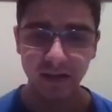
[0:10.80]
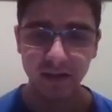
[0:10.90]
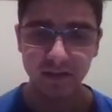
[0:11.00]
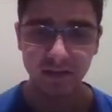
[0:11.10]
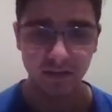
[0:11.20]

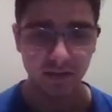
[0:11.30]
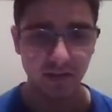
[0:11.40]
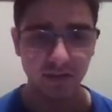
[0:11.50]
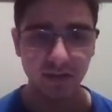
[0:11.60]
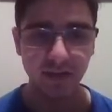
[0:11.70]
So
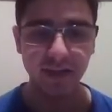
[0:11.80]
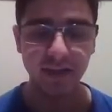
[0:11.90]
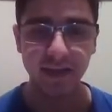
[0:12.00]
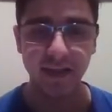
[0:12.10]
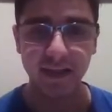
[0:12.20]
yesterday I
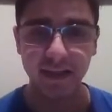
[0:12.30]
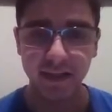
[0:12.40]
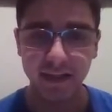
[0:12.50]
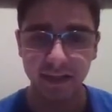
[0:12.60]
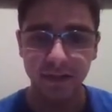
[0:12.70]
had
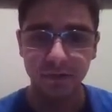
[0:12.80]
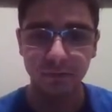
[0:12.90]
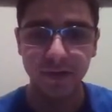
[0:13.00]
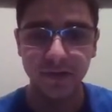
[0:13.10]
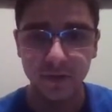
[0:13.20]
a
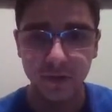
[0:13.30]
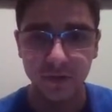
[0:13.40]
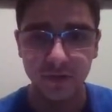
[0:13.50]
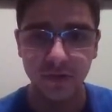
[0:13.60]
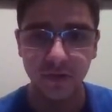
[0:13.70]

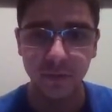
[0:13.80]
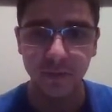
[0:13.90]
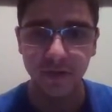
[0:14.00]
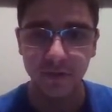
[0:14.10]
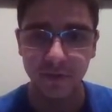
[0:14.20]
regionals
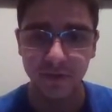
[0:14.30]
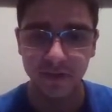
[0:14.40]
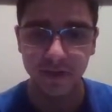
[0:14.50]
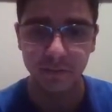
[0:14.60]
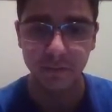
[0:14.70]
tournament which
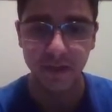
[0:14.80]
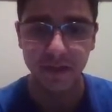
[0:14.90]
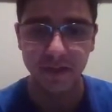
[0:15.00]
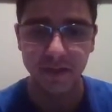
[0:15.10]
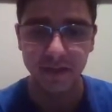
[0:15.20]
I
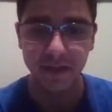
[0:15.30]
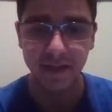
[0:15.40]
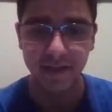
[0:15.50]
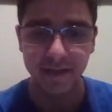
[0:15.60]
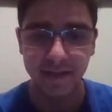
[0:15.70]
competed in
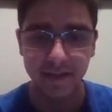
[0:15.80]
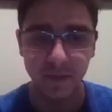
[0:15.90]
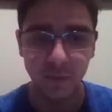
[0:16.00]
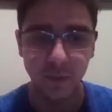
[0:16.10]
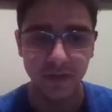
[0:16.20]
and
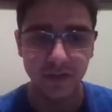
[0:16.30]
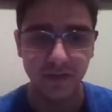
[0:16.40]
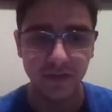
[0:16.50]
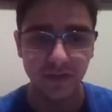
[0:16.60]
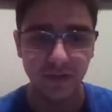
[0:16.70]
I wanted
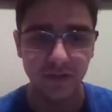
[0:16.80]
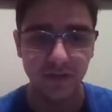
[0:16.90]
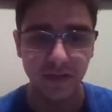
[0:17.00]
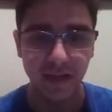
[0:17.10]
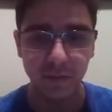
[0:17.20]
to share
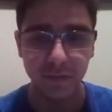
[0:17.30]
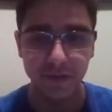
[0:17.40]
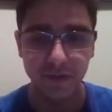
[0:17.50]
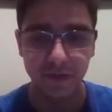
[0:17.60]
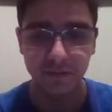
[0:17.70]
this game with
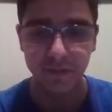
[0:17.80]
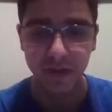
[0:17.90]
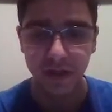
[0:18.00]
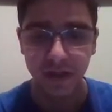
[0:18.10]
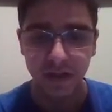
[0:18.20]
y'all.
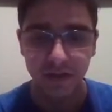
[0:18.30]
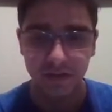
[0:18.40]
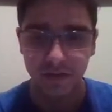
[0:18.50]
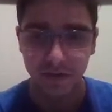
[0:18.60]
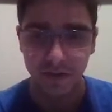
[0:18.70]

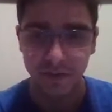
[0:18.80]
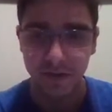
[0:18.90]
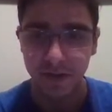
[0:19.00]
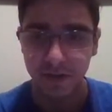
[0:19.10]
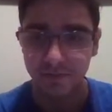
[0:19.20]
So here
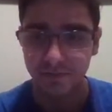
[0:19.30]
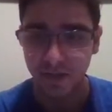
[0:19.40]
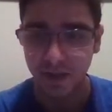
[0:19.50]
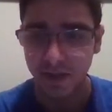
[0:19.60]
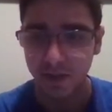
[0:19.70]
we go.
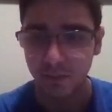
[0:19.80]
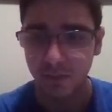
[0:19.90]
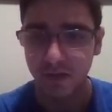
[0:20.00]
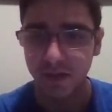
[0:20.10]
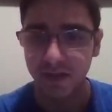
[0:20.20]
I am
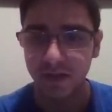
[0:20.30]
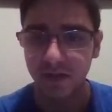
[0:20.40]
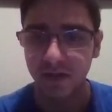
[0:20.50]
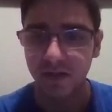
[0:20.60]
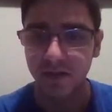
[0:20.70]
playing
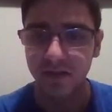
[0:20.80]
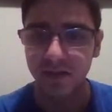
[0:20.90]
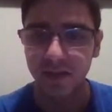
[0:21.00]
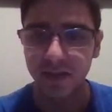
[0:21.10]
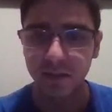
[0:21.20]

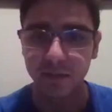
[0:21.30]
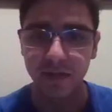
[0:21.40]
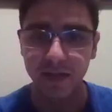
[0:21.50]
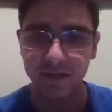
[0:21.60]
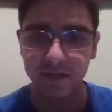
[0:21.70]
on the
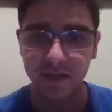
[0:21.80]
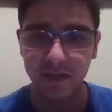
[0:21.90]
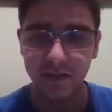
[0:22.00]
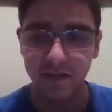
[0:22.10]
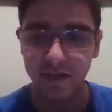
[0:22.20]
black side
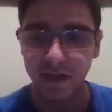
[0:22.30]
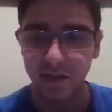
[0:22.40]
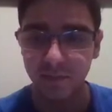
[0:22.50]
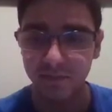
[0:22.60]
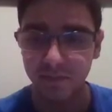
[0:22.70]
of this
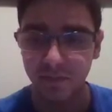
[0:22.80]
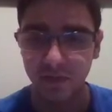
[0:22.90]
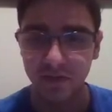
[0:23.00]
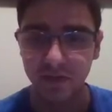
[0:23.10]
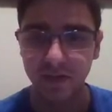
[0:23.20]
game,
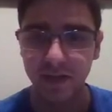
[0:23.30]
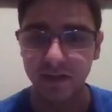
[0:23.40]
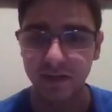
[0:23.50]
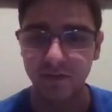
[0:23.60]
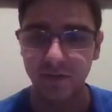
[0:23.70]
so let's look at
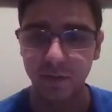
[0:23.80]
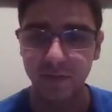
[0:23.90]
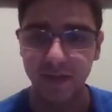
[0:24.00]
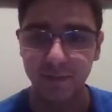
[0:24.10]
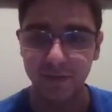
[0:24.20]
it from
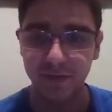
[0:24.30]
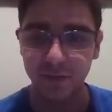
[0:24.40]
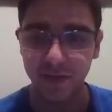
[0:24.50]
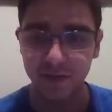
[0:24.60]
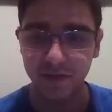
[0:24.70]
that
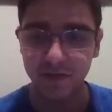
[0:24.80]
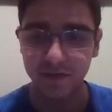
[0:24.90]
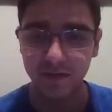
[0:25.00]
perspective.